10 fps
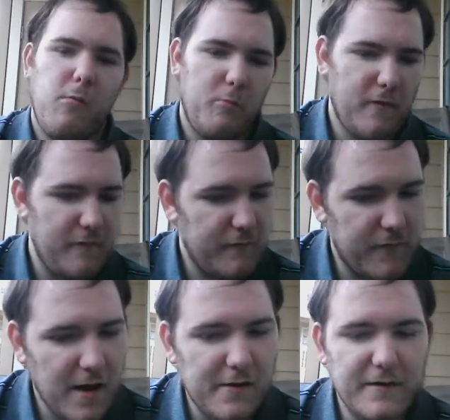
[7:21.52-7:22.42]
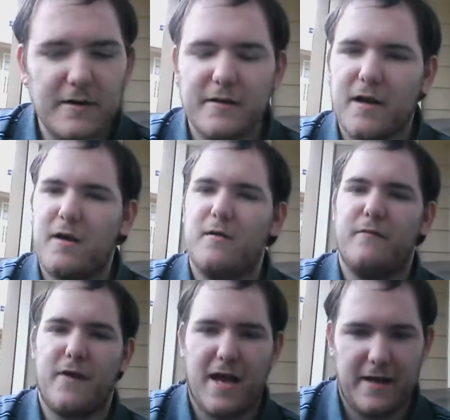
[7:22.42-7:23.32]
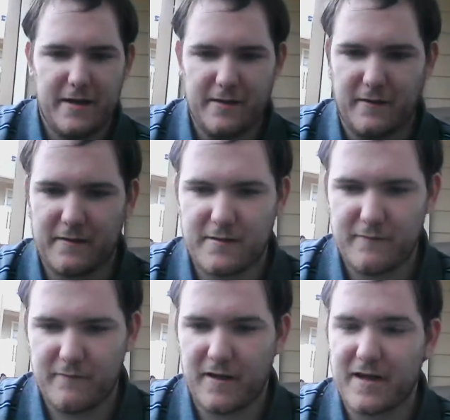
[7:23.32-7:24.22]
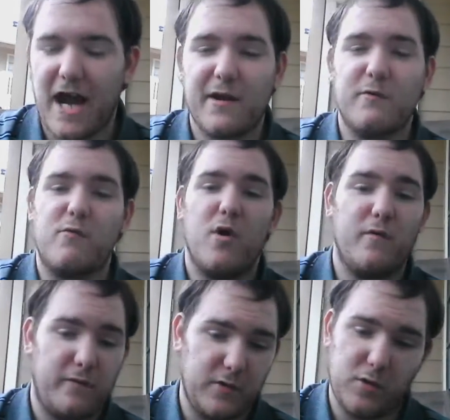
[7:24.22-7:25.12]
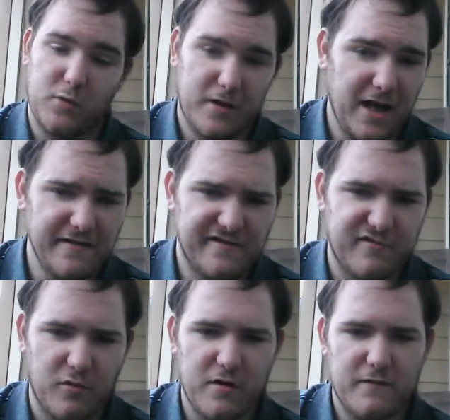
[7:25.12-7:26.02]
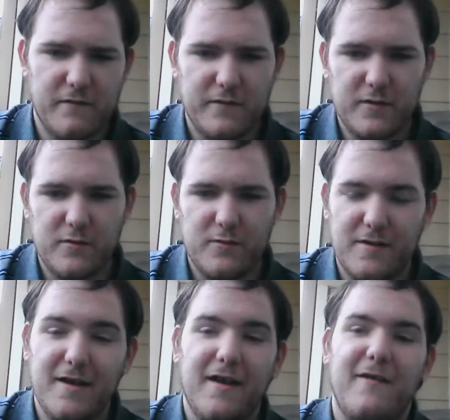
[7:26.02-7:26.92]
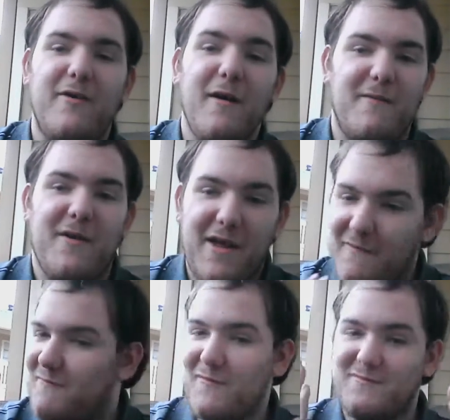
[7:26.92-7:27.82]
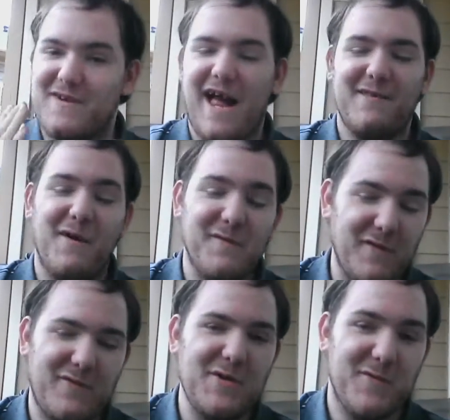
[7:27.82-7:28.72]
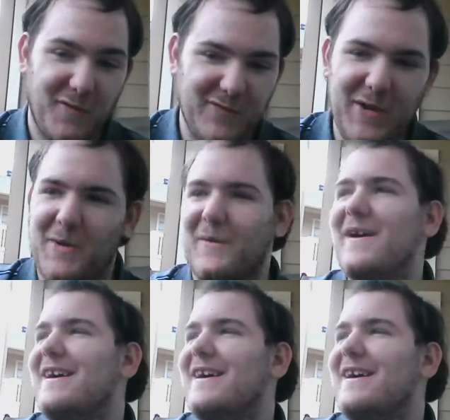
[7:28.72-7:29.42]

But there you go. That is the Scandal Row review. Kind of shorter review. It's the Scandal review review.